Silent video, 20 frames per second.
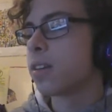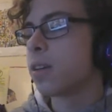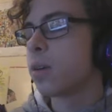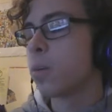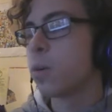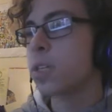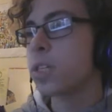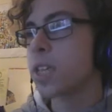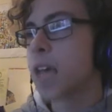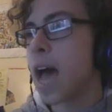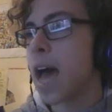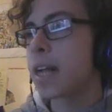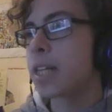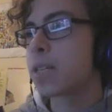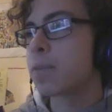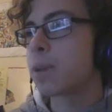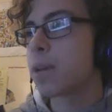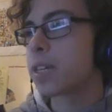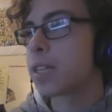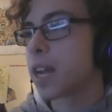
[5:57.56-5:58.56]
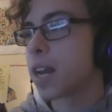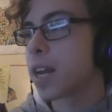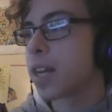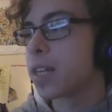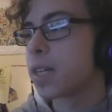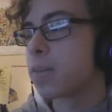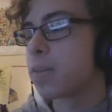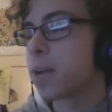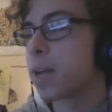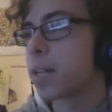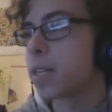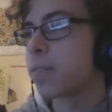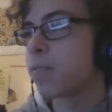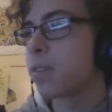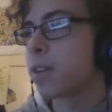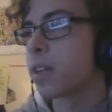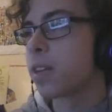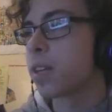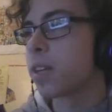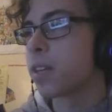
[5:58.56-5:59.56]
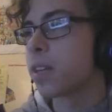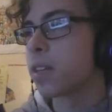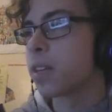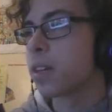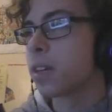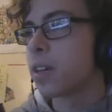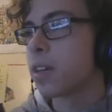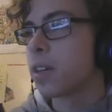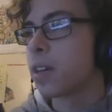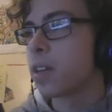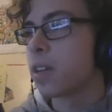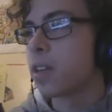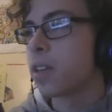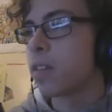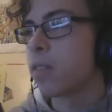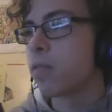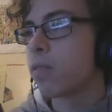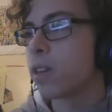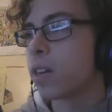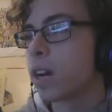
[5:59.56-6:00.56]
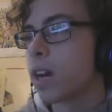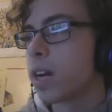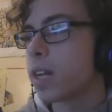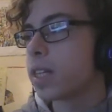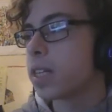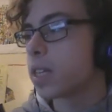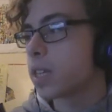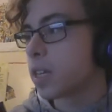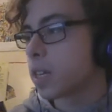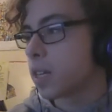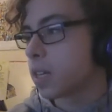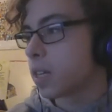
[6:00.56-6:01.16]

What saddens me is that I need to play this for another 3 nights.